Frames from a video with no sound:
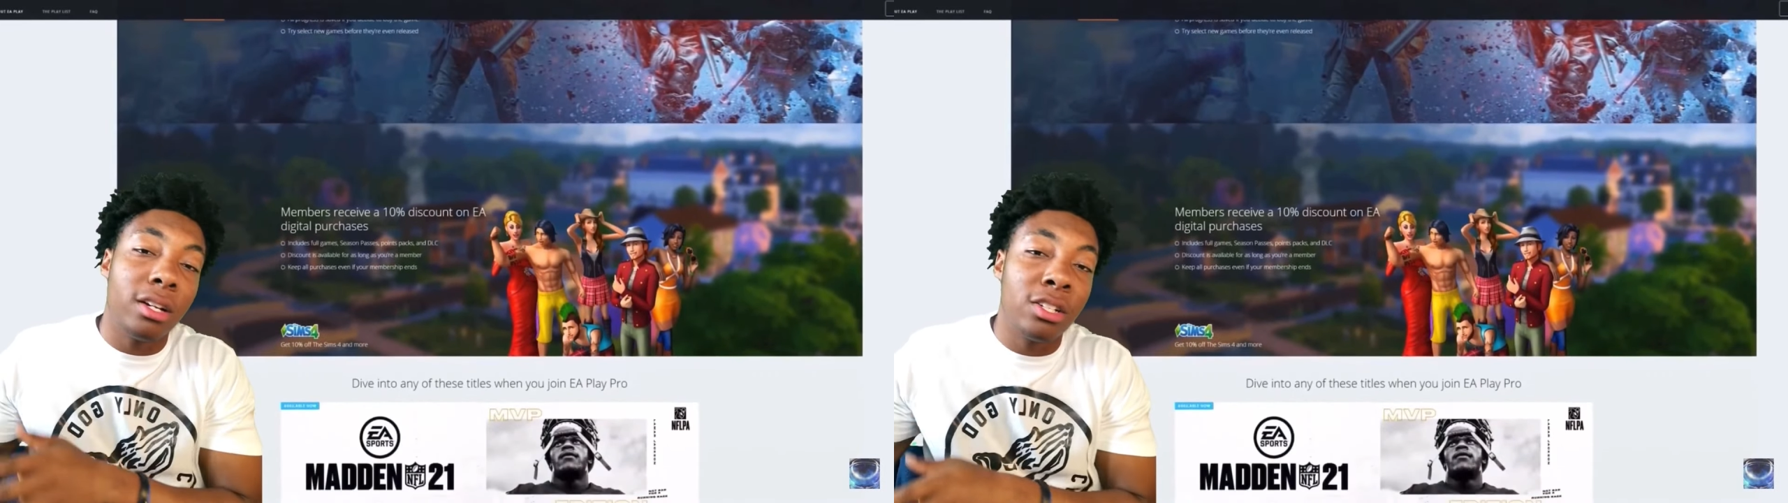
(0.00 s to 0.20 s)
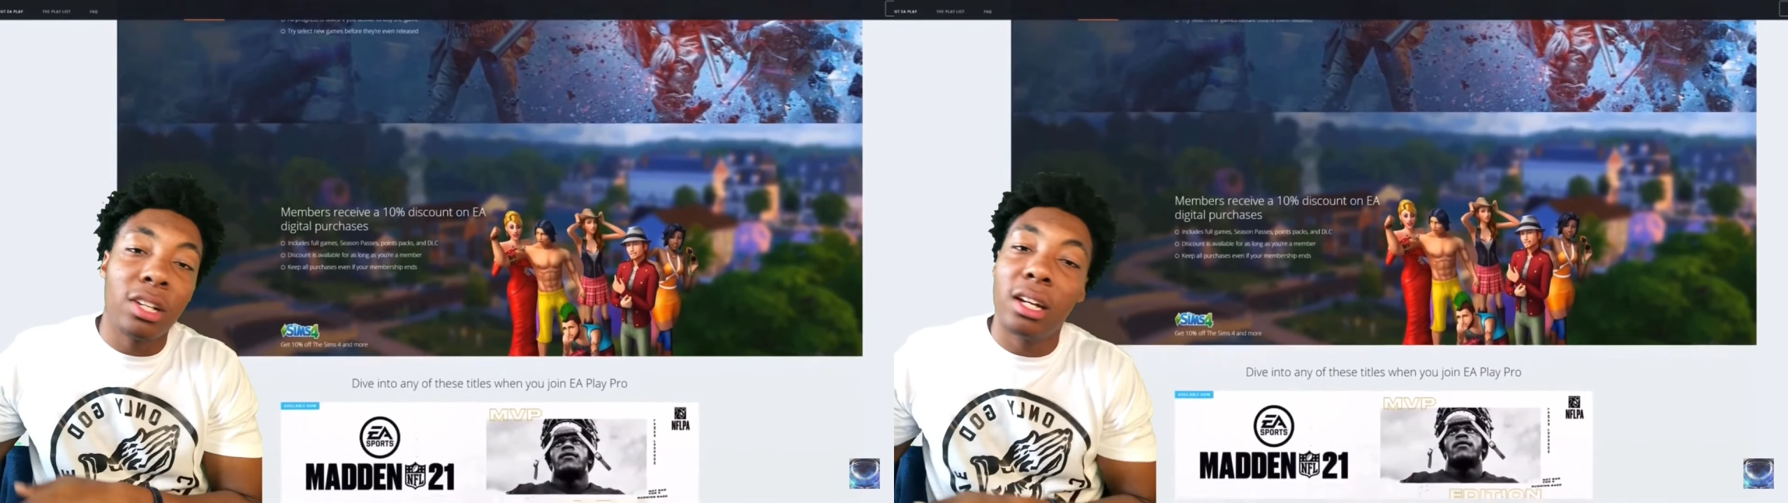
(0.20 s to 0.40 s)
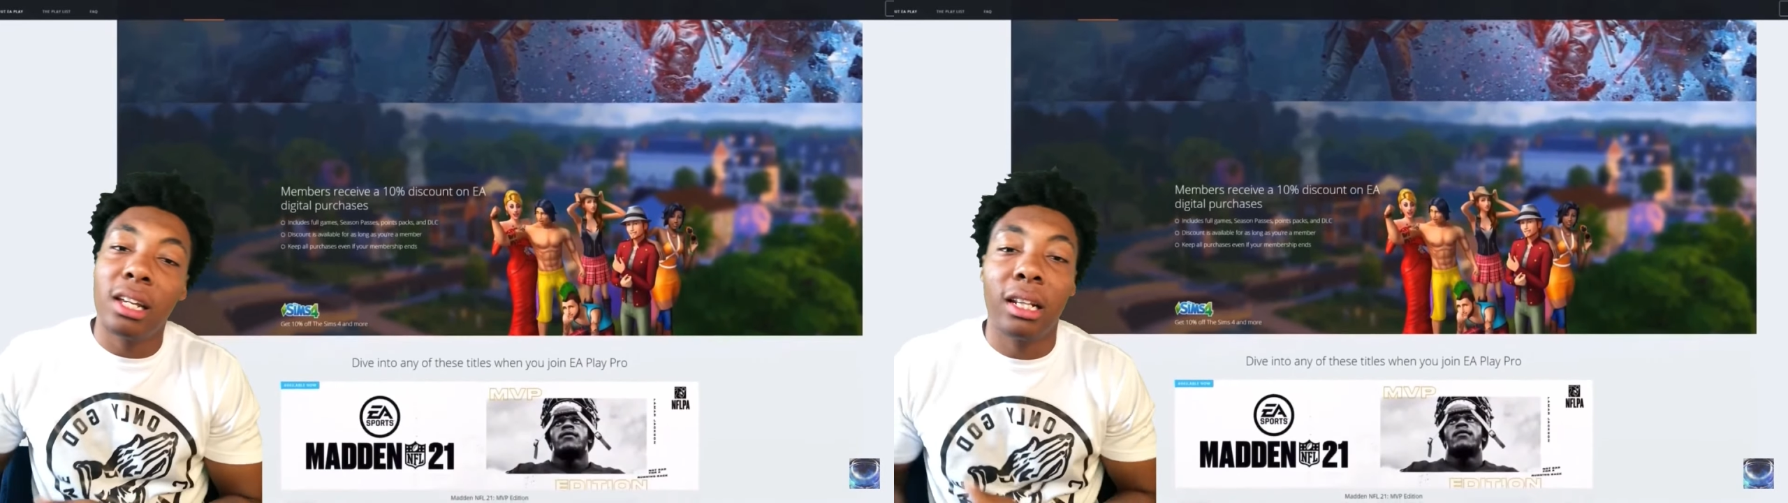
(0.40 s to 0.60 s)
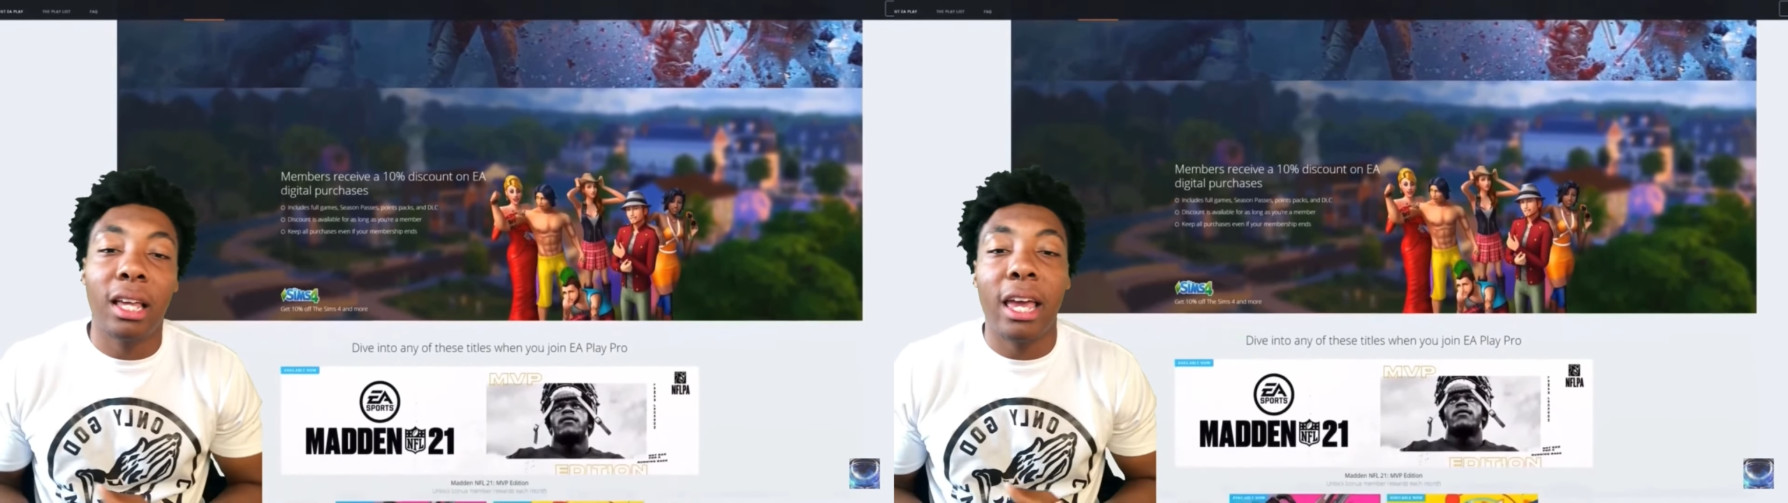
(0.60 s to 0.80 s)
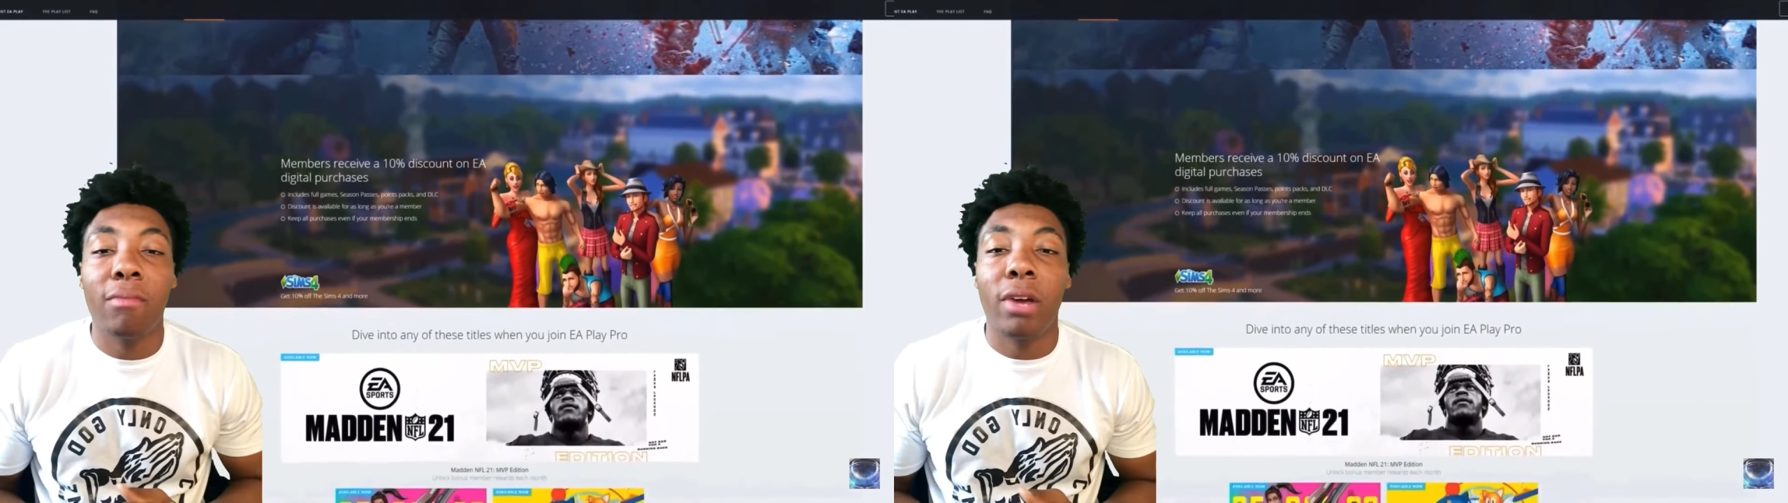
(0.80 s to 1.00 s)
just going to get the
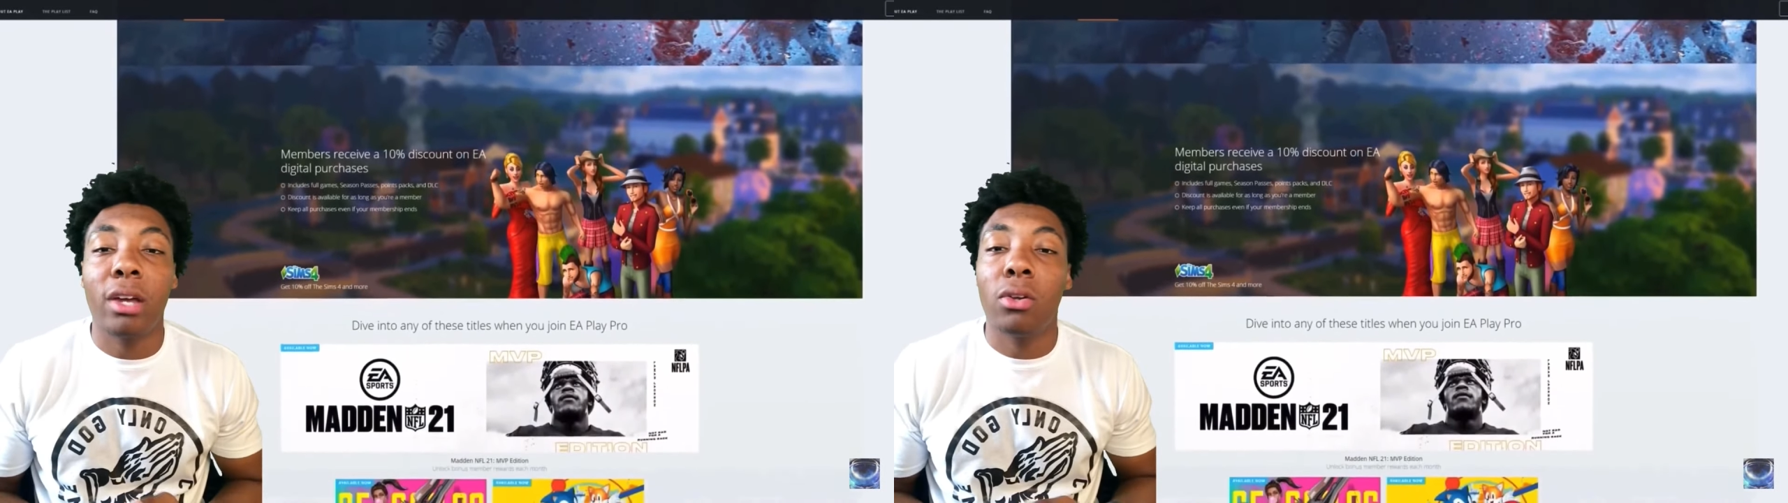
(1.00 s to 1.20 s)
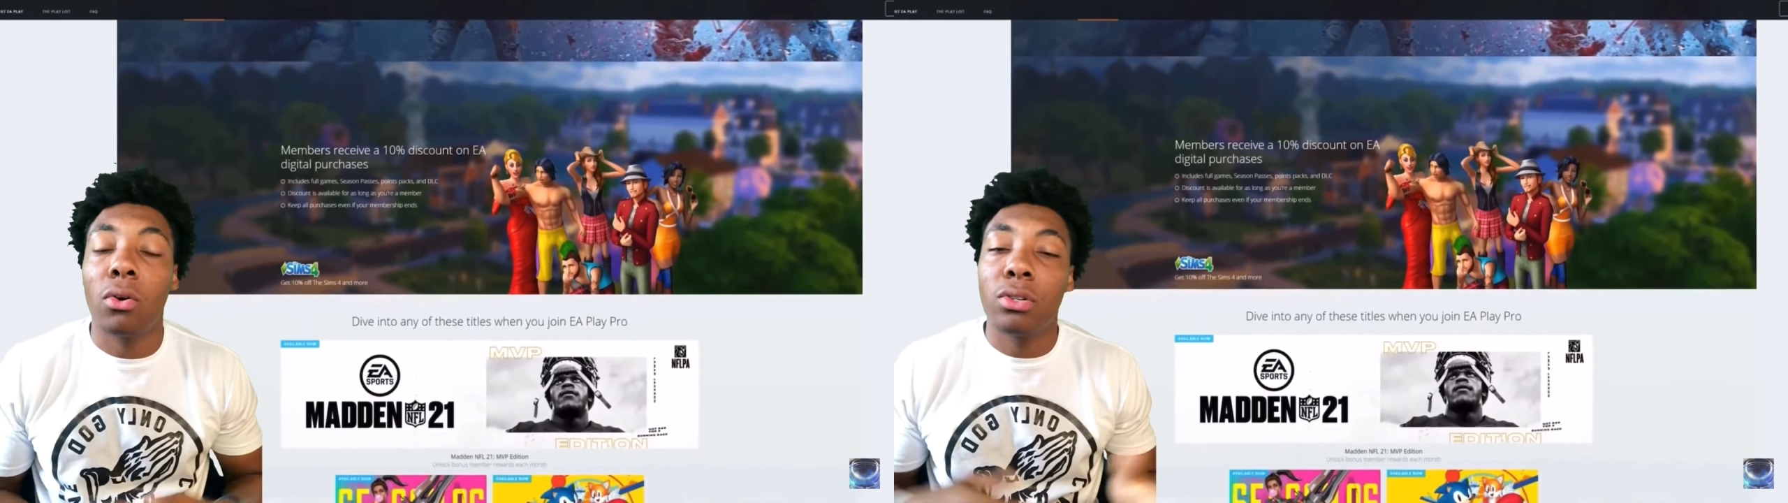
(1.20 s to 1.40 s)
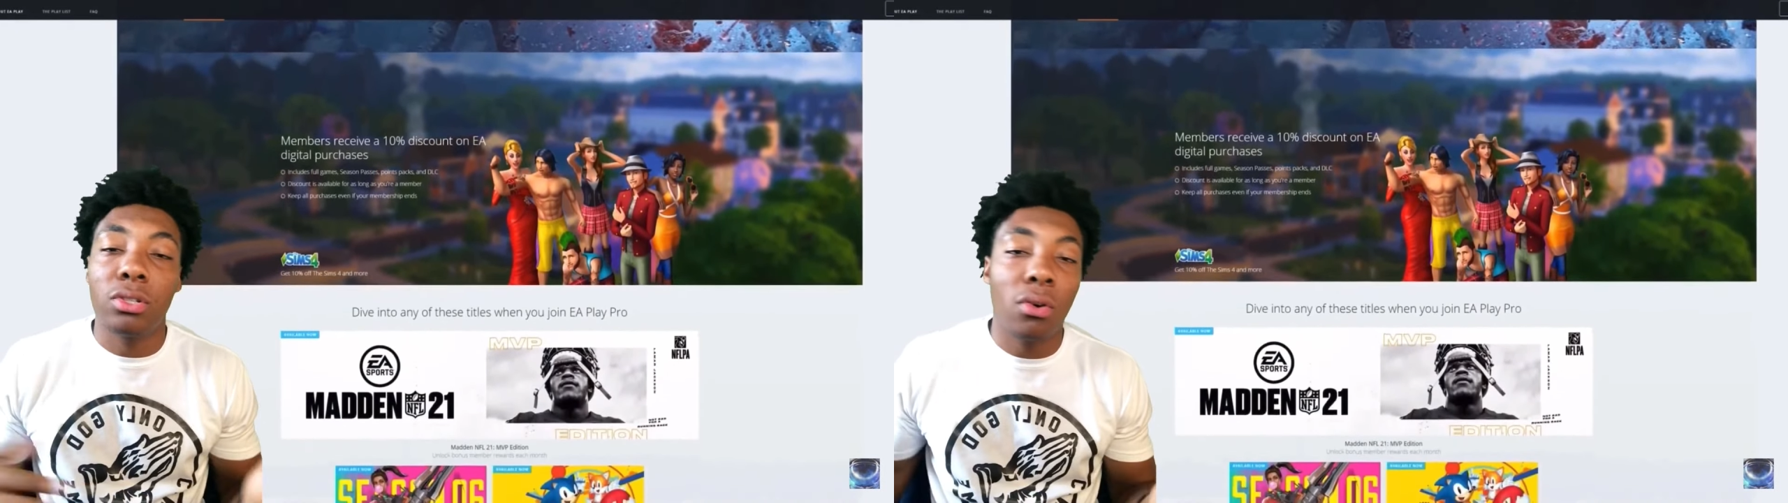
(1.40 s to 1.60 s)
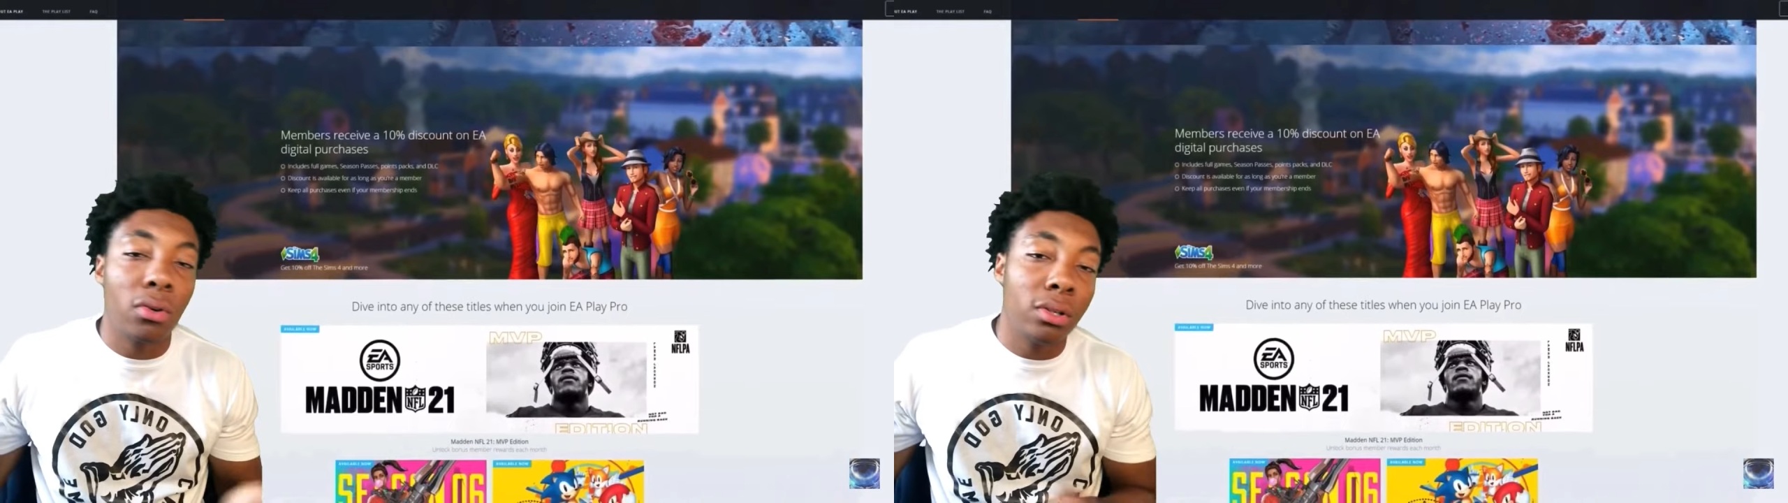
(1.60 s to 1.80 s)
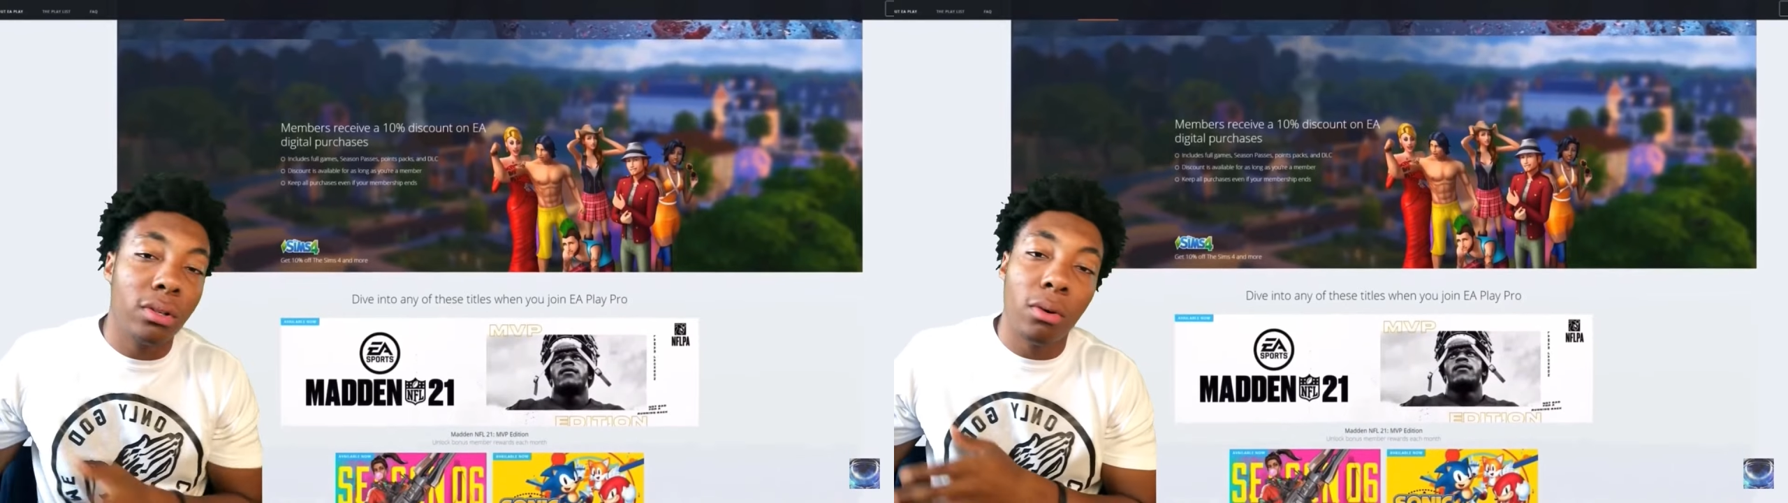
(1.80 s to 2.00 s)
game regular or just ordered